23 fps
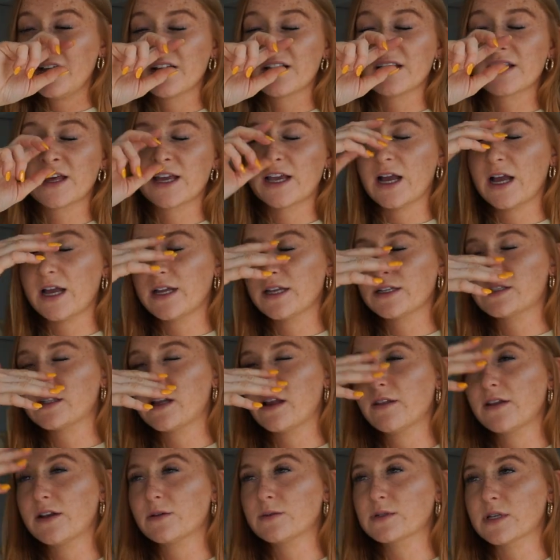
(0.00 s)
Like, it's
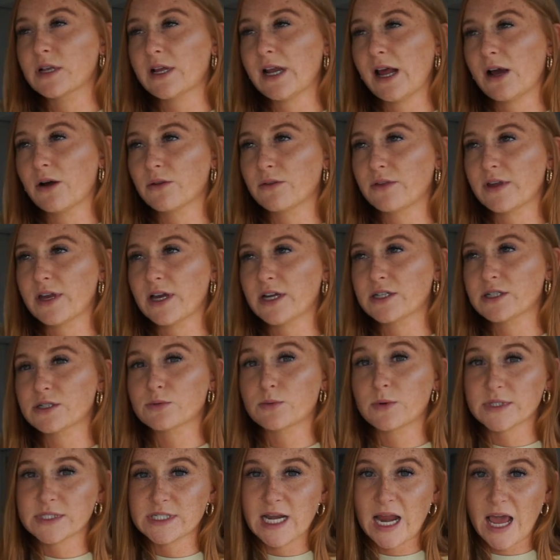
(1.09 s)
not that it was unhealthy, I just
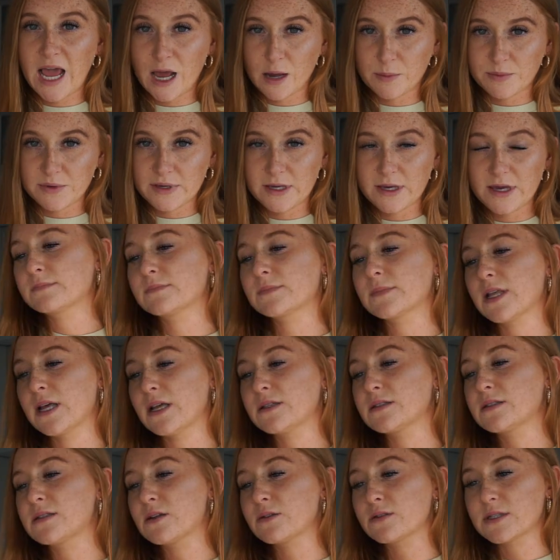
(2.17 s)
wasn't happy.
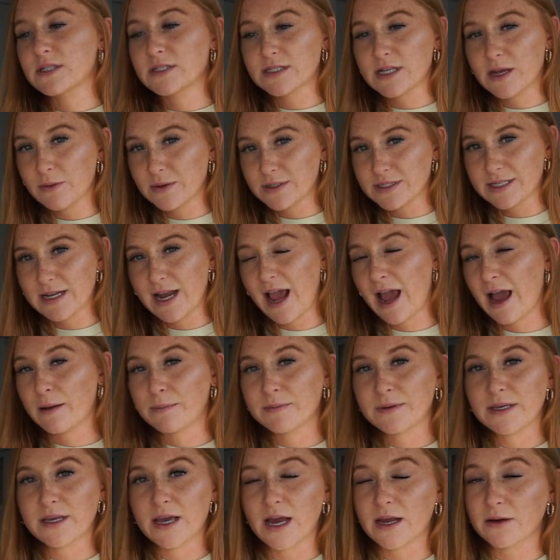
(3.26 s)
And so since I wasn't
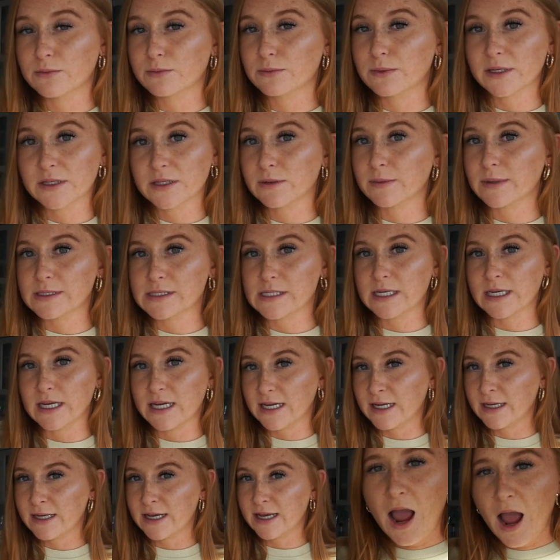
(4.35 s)
happy, I really wasn't
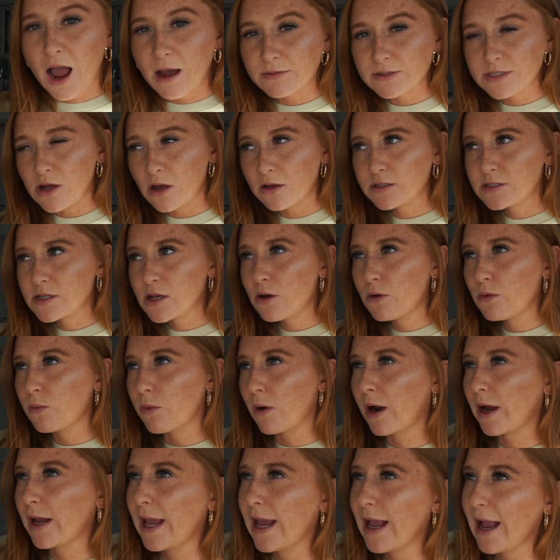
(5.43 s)
eating. I was also
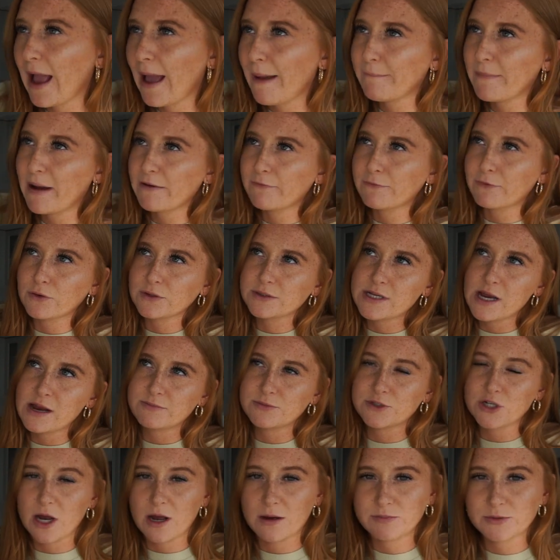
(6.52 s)
working at my full-time
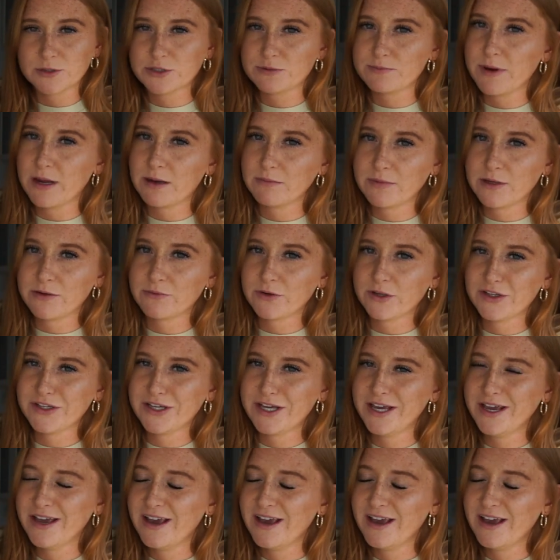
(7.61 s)
job, which made me really